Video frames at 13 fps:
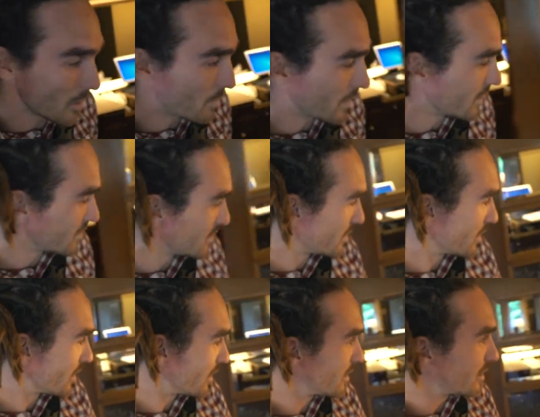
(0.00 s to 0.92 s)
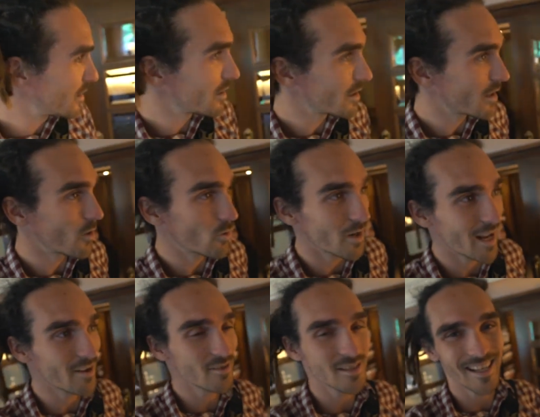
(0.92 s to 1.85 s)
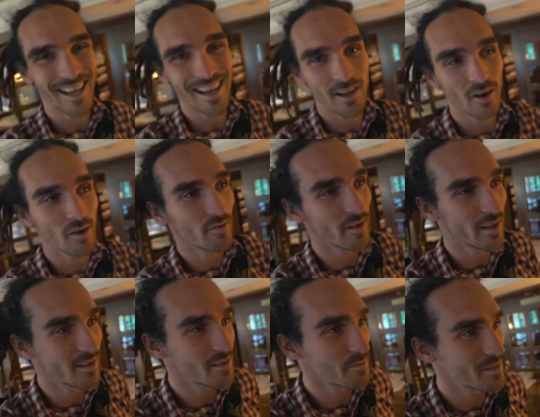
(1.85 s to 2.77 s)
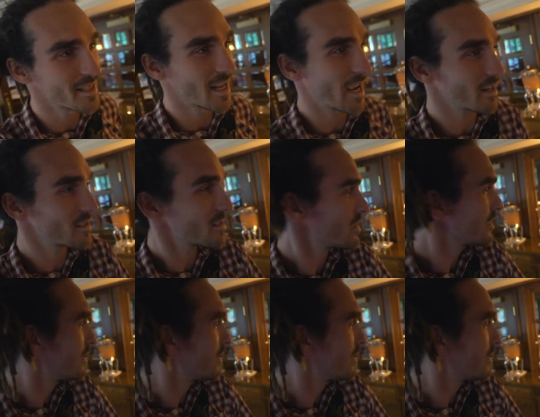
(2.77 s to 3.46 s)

popping into the Gold Lounge to get a coffee and some snacks.